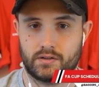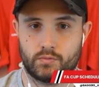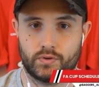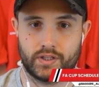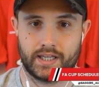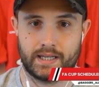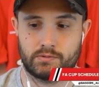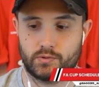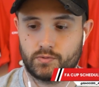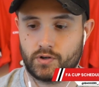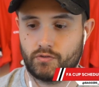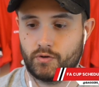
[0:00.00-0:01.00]
with the games that
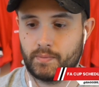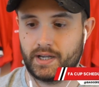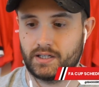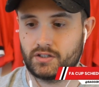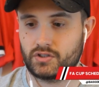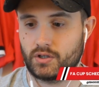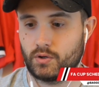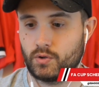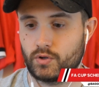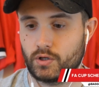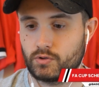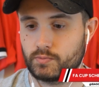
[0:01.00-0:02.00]
we've got remaining. So who
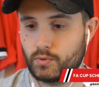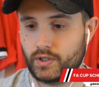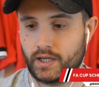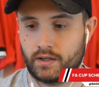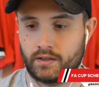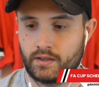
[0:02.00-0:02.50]
knows? But yeah,